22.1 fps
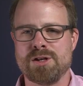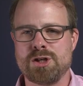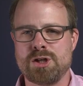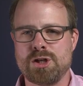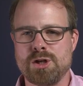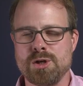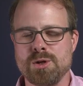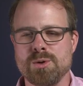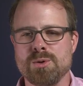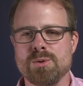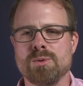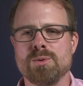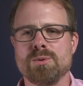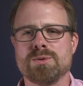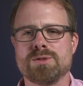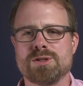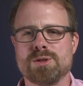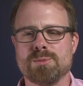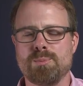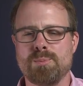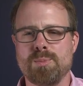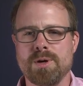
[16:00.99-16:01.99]
two
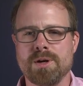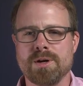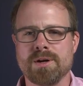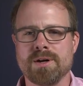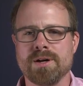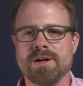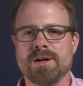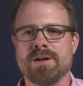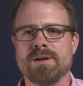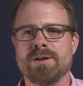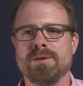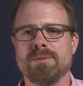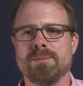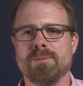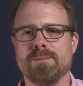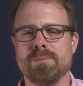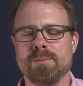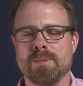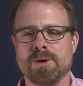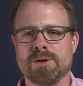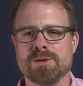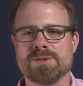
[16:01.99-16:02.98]
superior
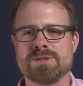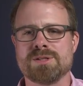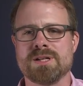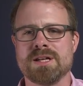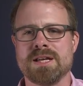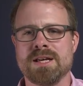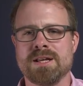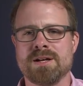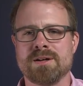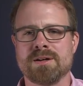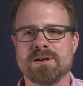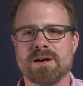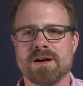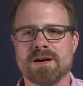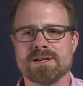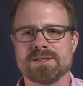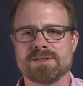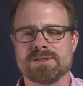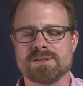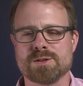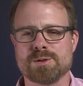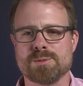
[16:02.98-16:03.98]
most
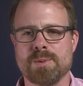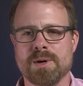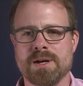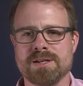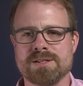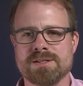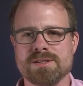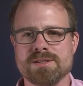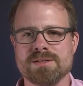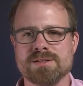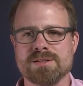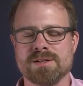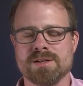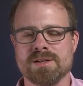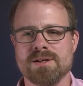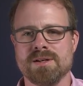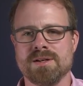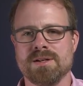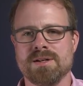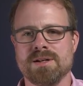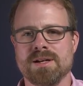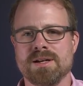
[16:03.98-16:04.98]
intercostal spaces,
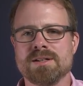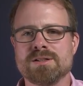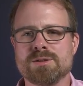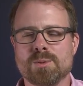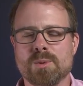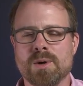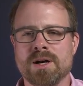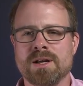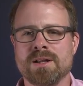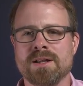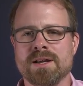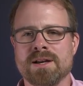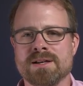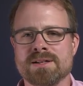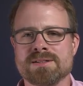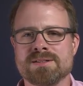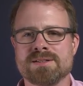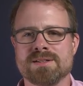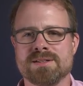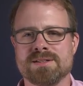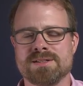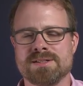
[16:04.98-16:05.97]
as well
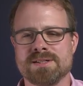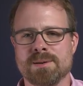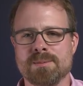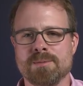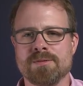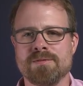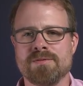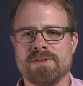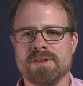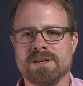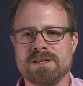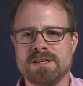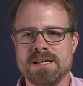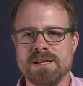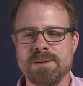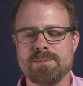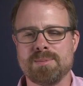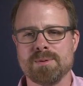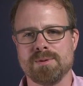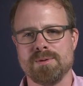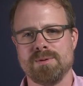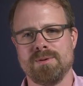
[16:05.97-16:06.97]
as some of the
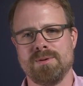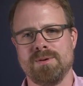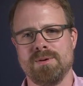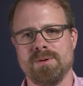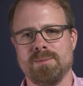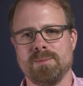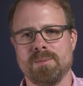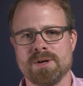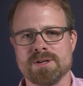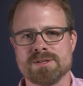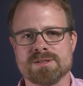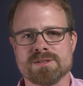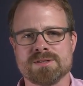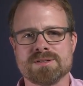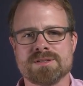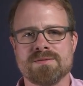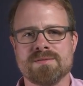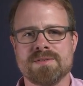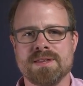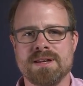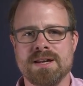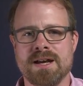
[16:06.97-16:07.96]
deep muscles
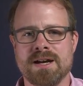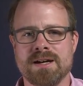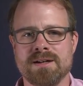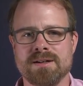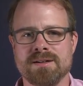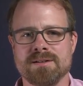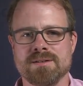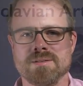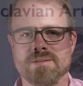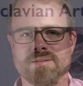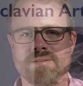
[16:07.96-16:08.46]
of the neck.